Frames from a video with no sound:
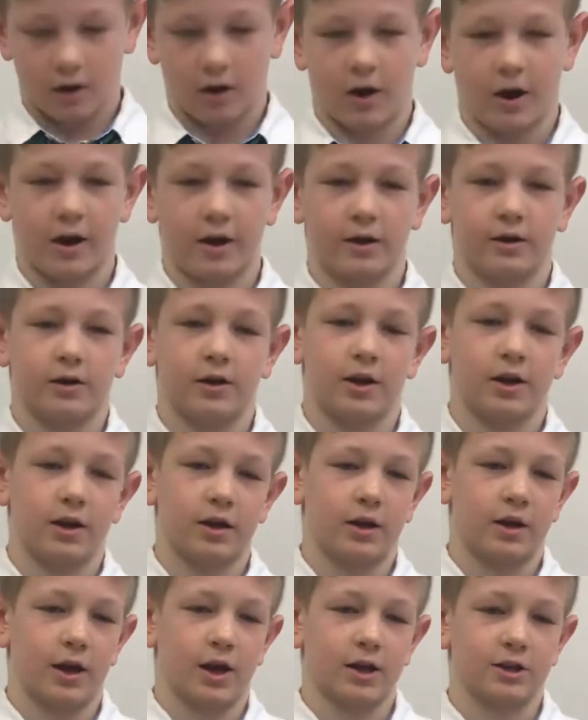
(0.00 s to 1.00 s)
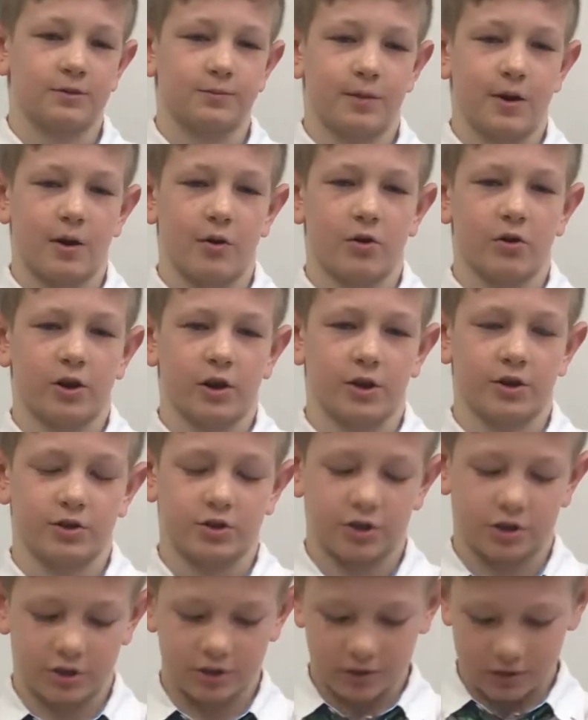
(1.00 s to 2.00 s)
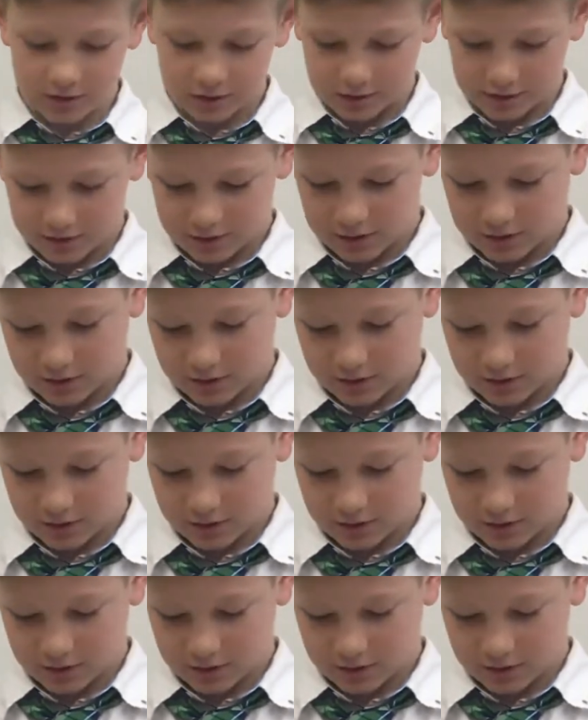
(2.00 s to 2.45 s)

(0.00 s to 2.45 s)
I created gas-powered engines.